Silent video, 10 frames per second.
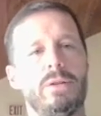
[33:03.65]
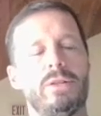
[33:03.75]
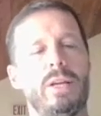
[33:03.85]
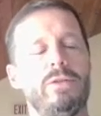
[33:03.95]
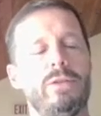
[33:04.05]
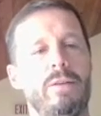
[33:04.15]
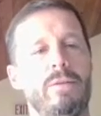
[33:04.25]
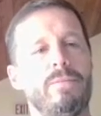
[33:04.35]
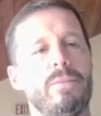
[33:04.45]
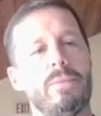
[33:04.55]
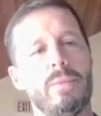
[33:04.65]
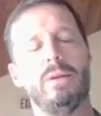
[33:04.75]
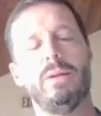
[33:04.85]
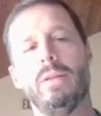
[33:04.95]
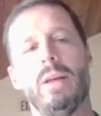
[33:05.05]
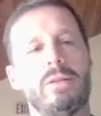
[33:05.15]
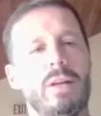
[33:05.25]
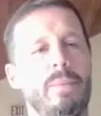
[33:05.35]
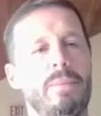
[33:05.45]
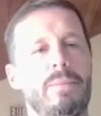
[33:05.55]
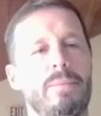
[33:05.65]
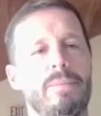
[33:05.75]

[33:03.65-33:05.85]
stay safe. Until next time,